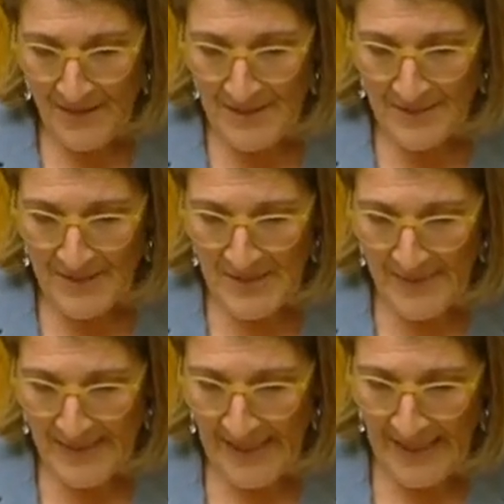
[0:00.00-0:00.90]
Deputy
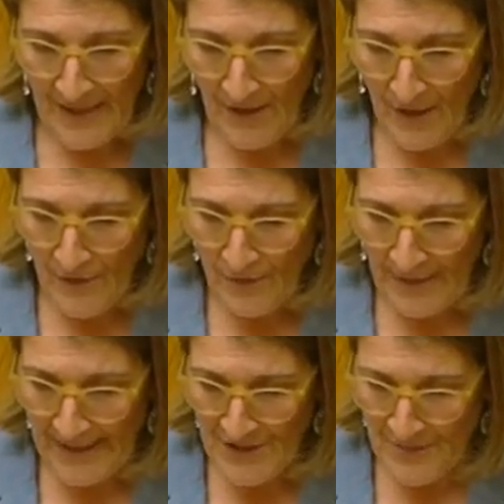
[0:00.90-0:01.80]
Speaker, our local
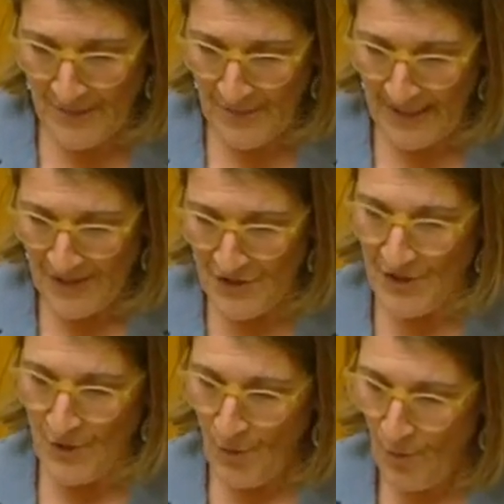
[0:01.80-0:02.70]
ageing population
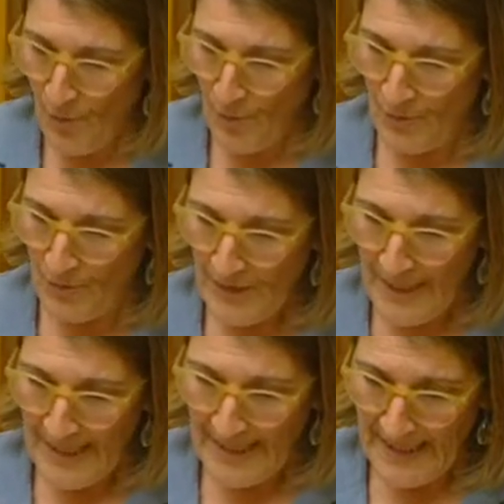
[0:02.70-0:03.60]
in Calwell
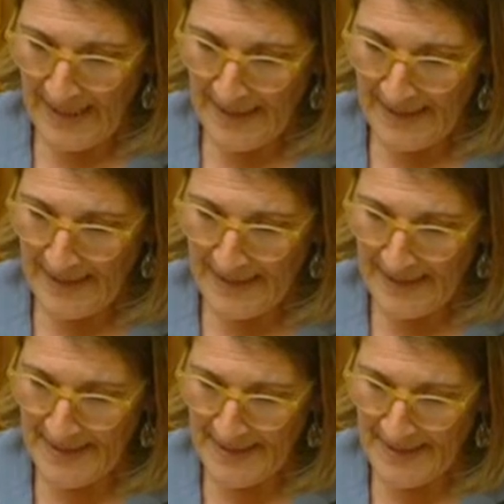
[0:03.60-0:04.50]

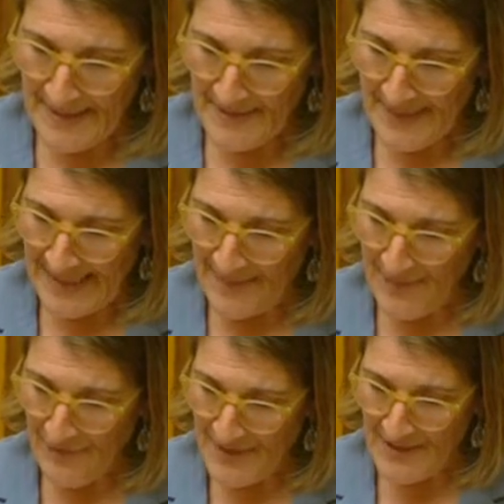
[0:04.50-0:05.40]
is made up
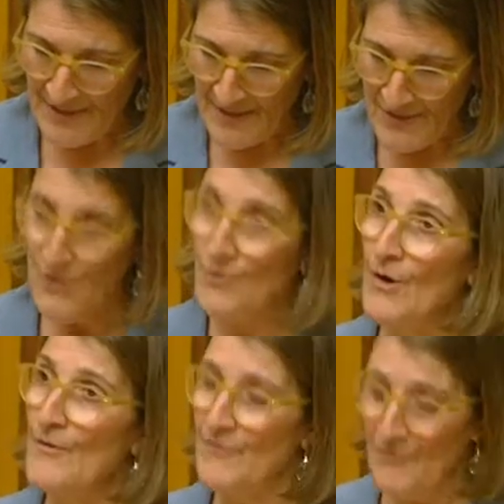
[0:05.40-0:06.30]
of residents who
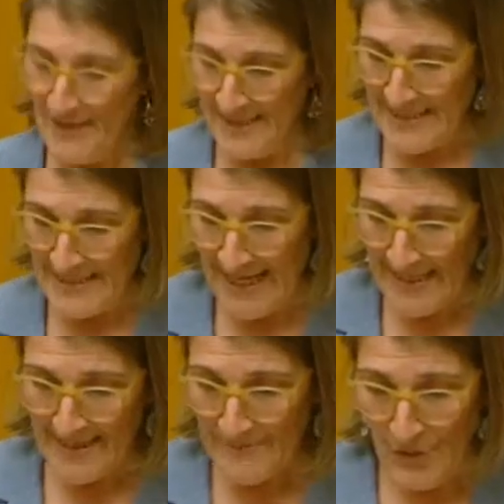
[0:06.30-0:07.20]
are of
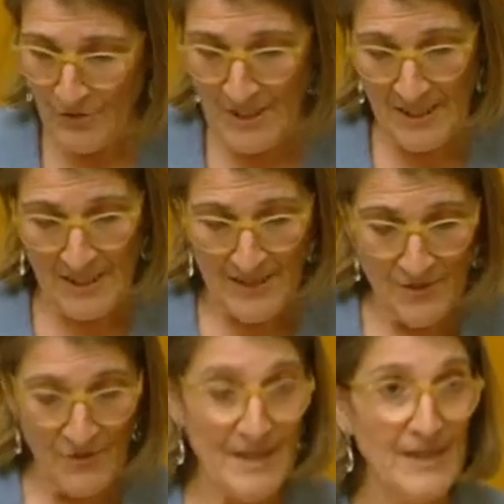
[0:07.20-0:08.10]
Italian, Maltese,
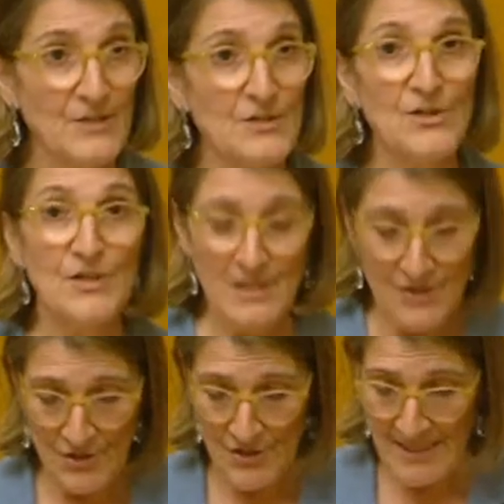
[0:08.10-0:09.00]
Greek,
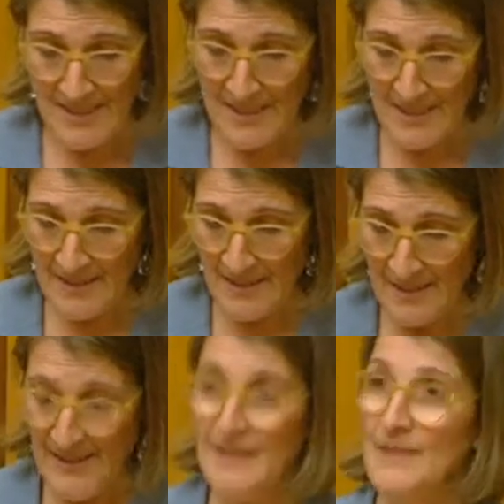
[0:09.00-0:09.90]
Turkish, Indian,
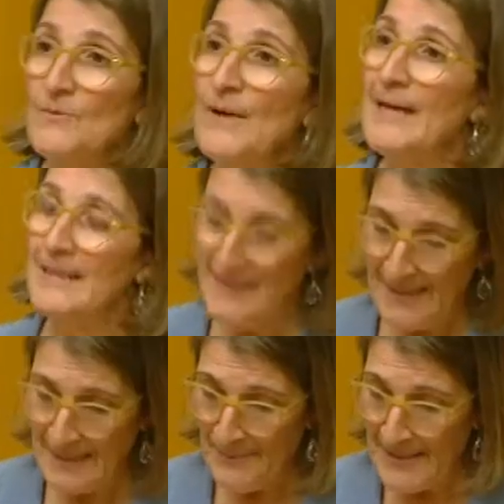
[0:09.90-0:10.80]
Iraqi,
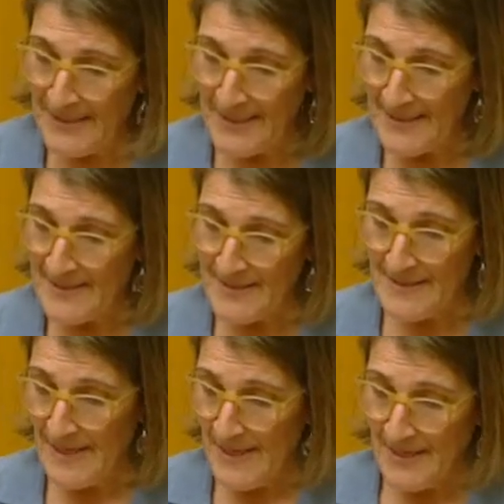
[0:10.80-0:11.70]

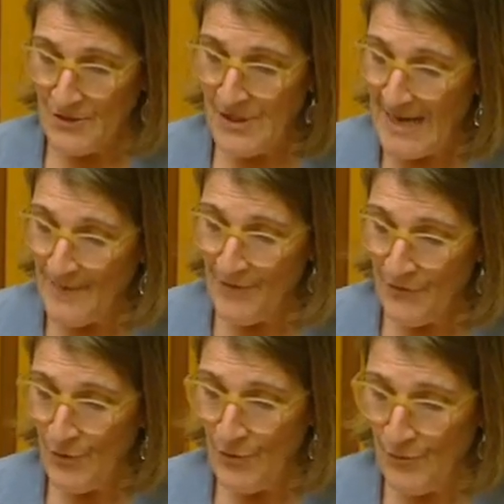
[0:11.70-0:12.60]
Lebanese, to name a
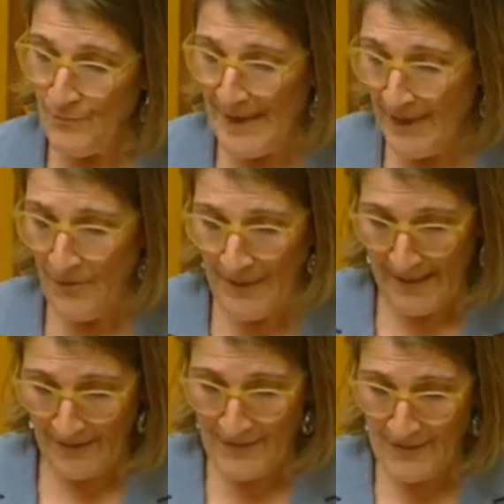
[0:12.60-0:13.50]
few
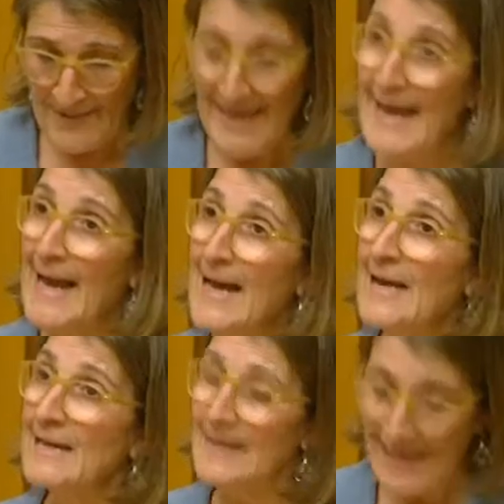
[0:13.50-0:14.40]
backgrounds. They
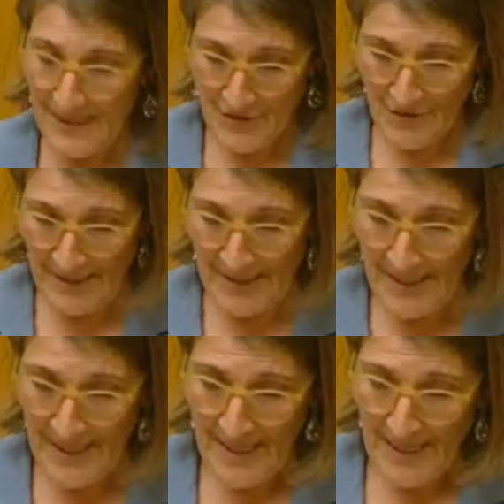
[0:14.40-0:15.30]
are
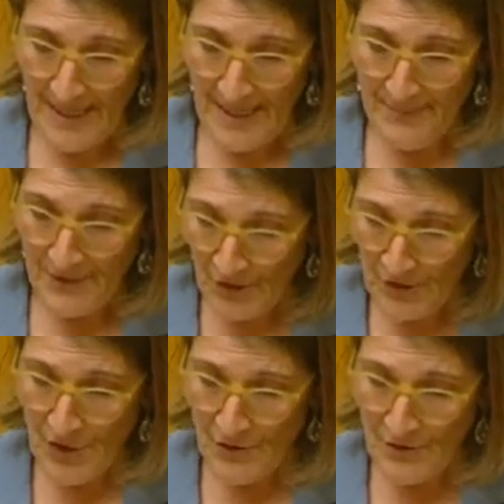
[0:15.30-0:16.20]
largely, but
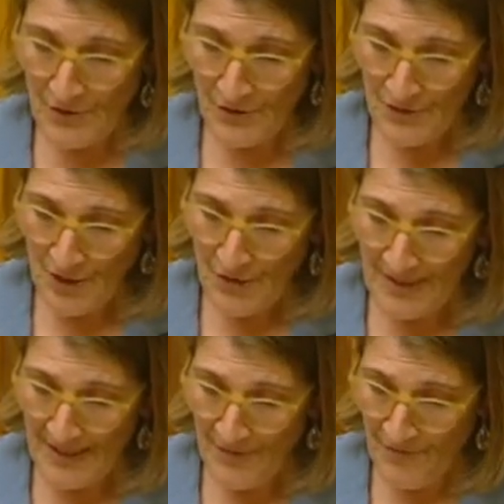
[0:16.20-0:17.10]
not
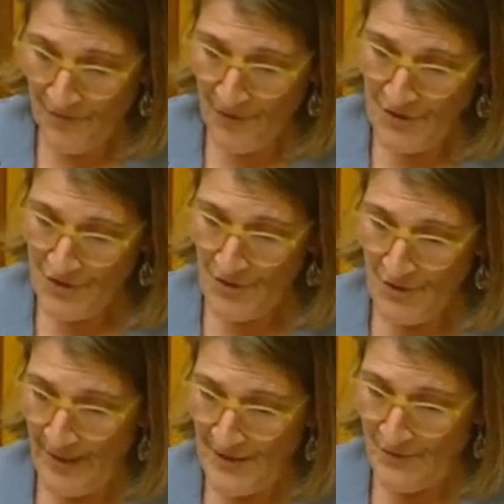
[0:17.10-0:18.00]
totally, the first
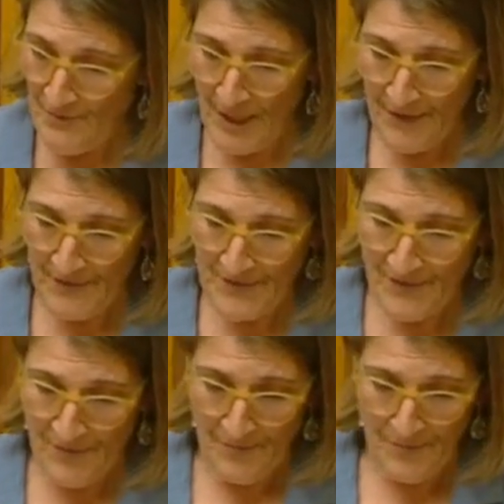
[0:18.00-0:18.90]
generation migrants
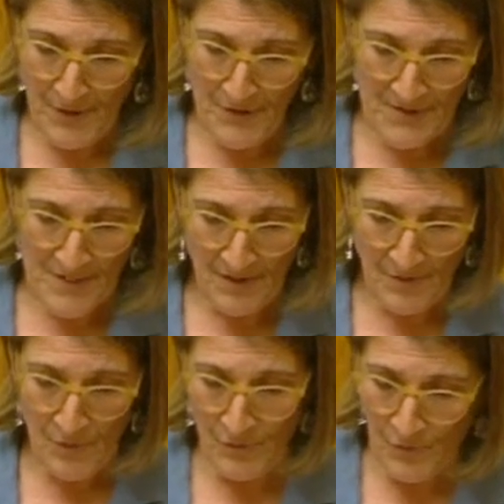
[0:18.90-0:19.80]
of the
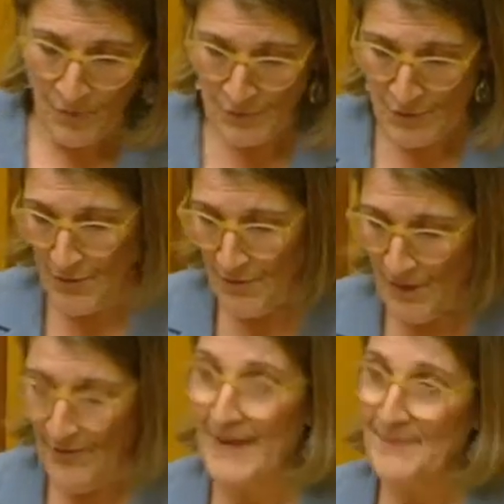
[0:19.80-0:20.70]
post-Second World War II
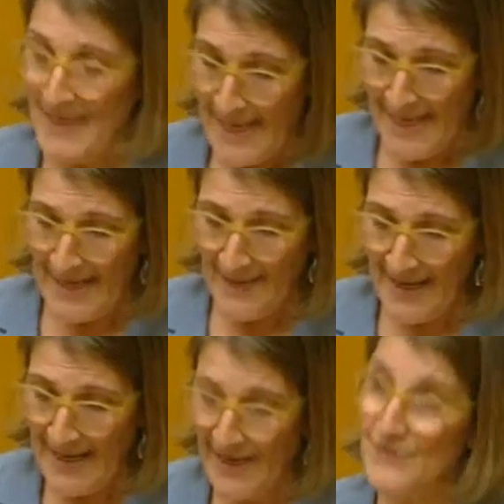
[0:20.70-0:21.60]
era. And
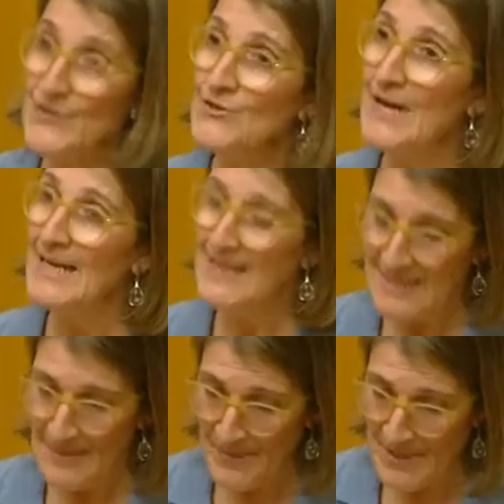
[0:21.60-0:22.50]
they are Australians,
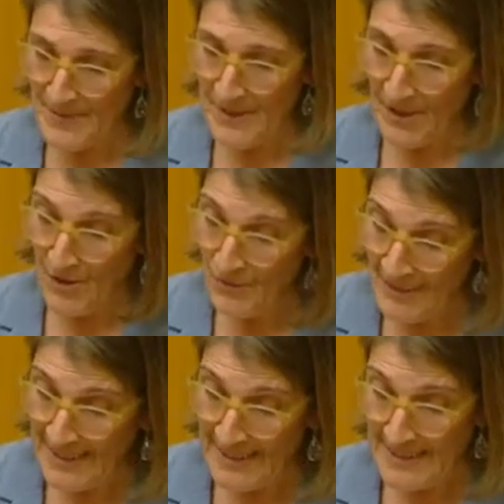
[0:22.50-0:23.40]
Deputy Speaker, who
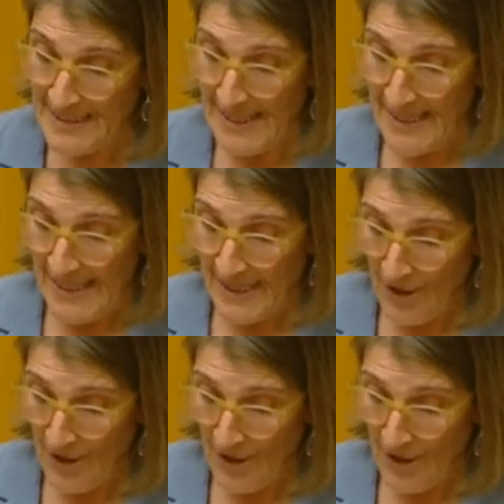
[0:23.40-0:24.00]
need a